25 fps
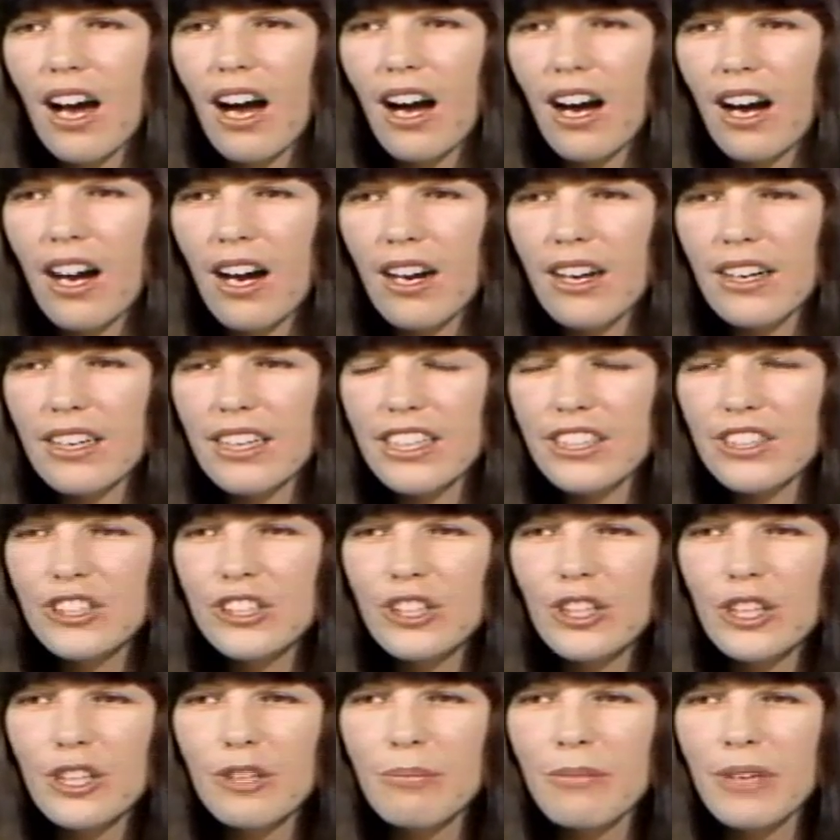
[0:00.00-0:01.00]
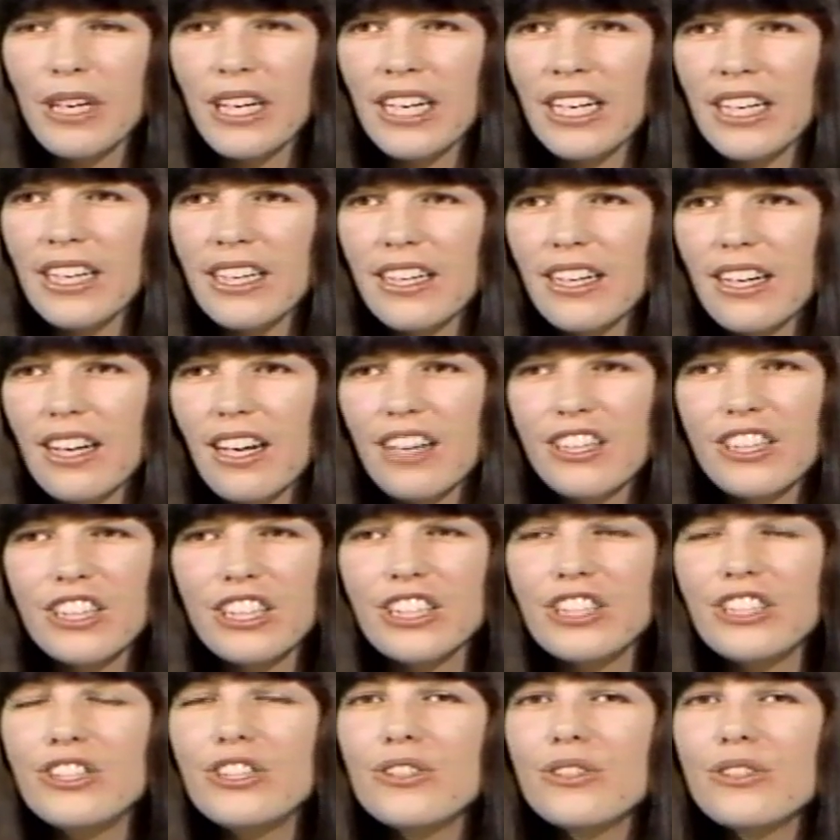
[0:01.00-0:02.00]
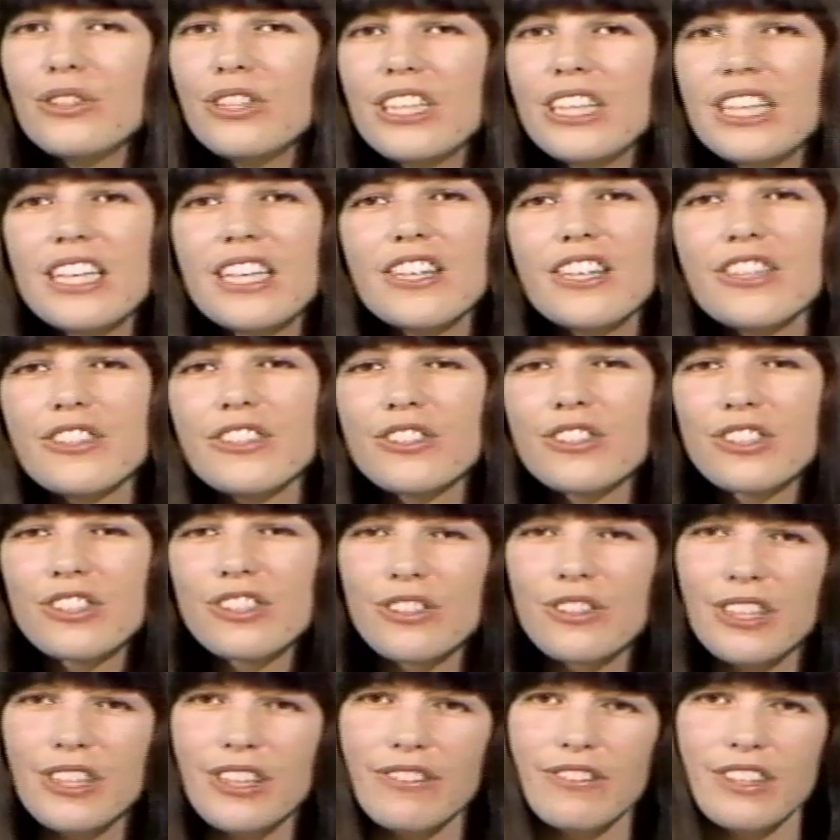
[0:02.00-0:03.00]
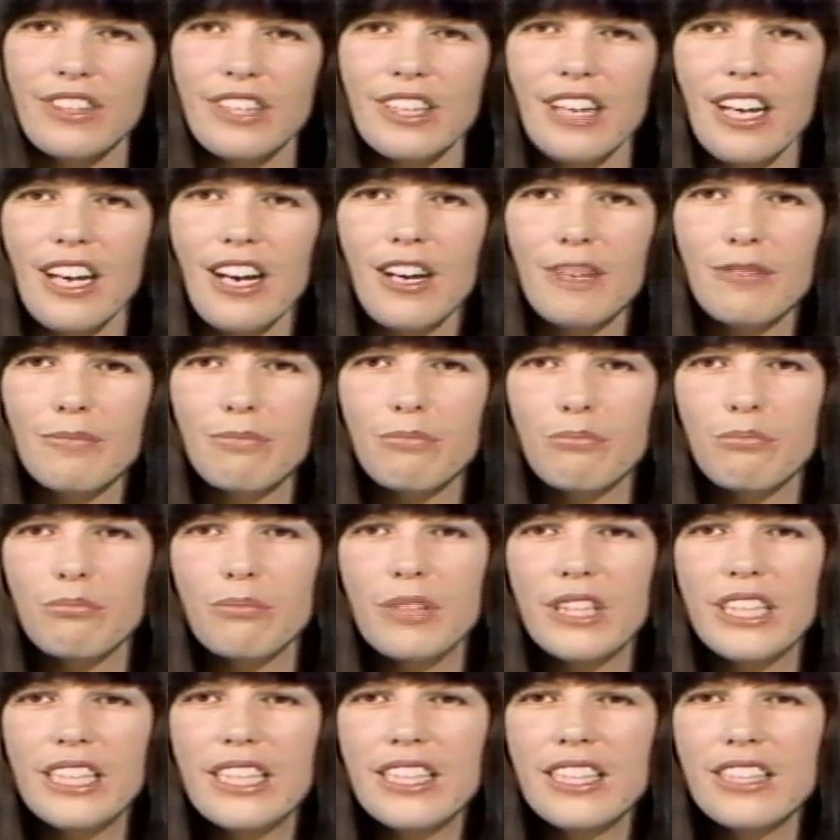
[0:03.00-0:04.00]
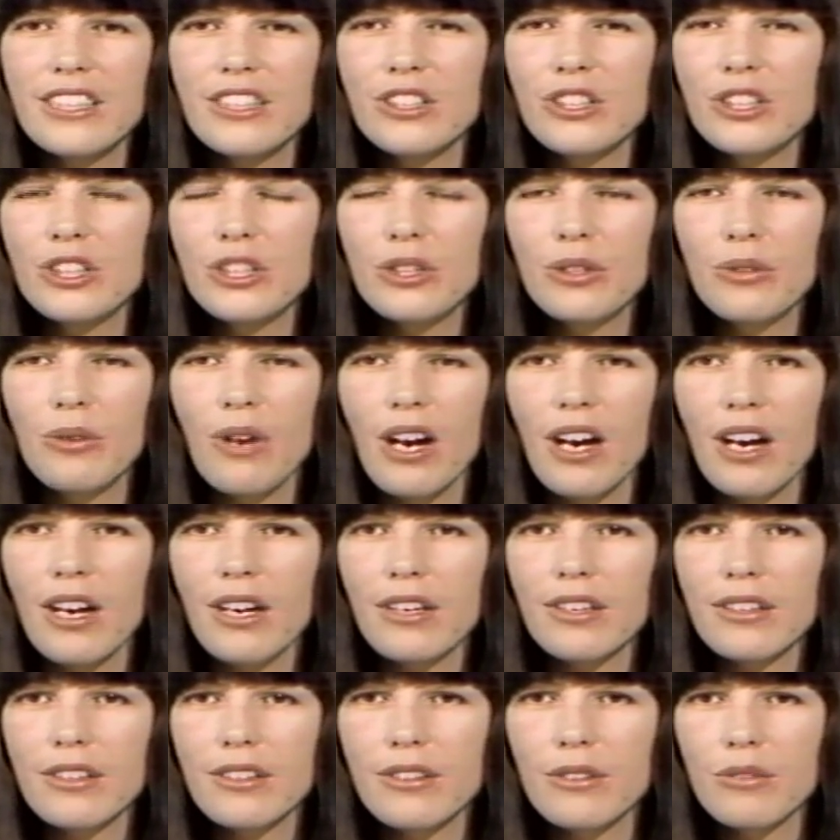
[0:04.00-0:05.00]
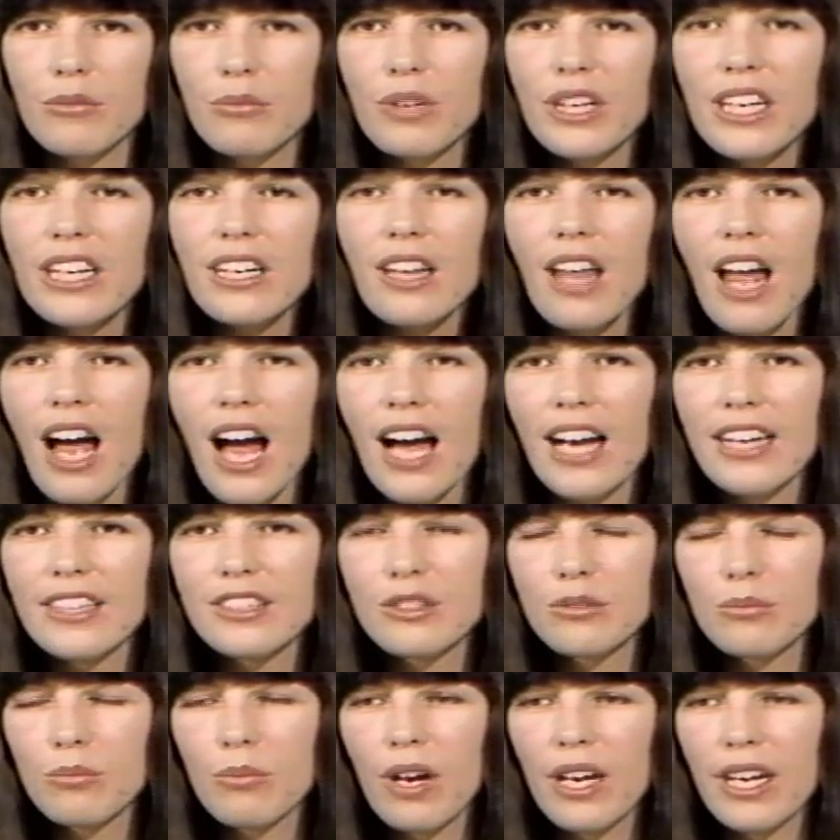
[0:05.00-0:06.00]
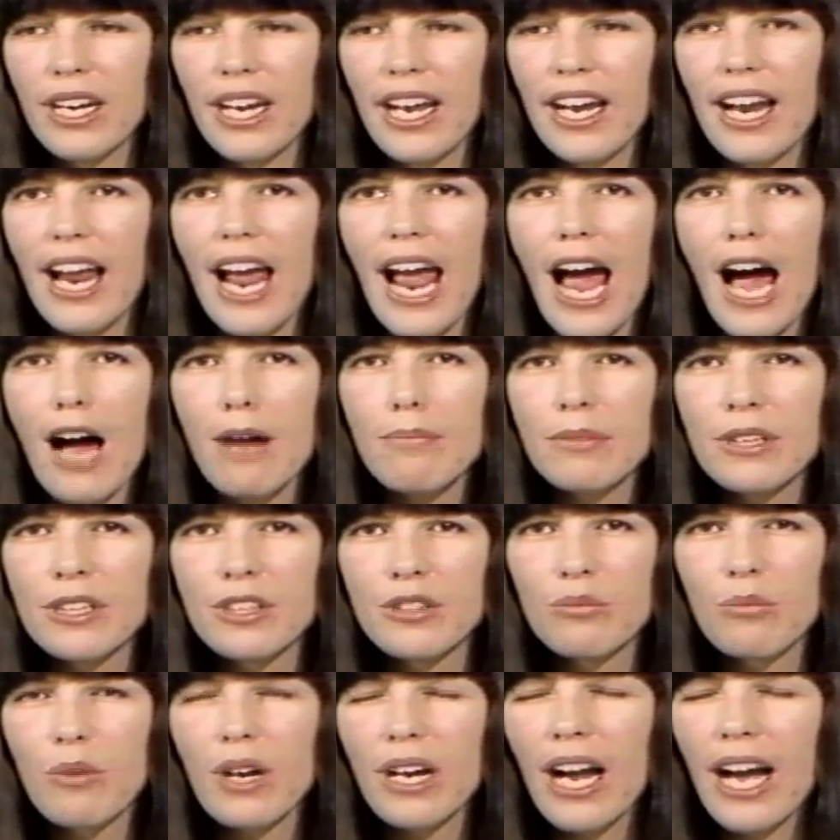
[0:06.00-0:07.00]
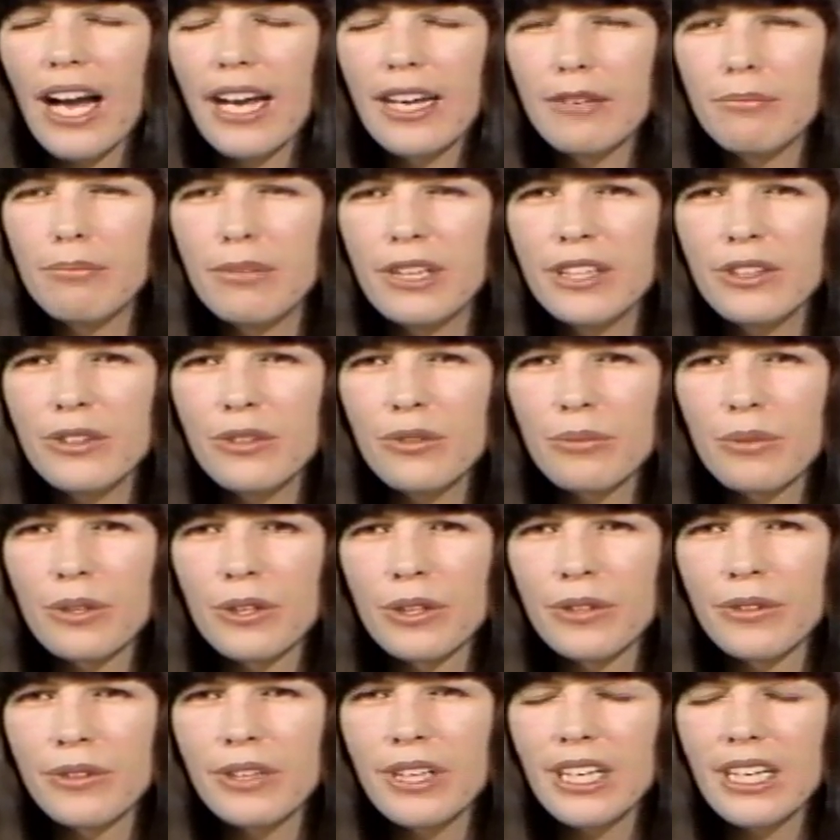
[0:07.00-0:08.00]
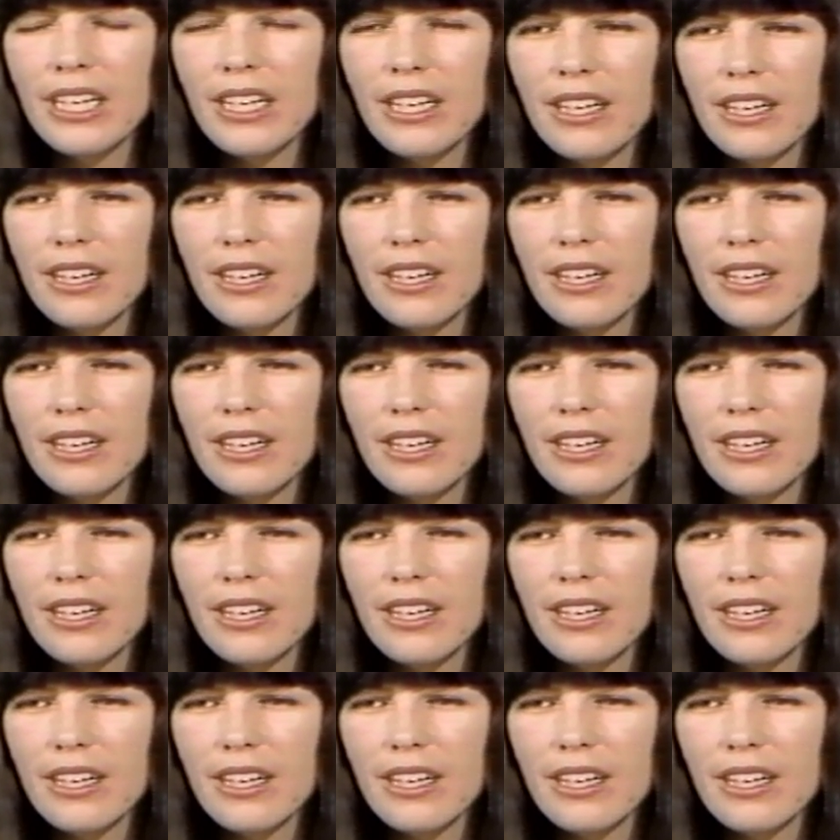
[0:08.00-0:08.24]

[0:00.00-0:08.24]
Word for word: uh, it took me a good two years to even um, begin to uh, realize what had happened and what I had been through.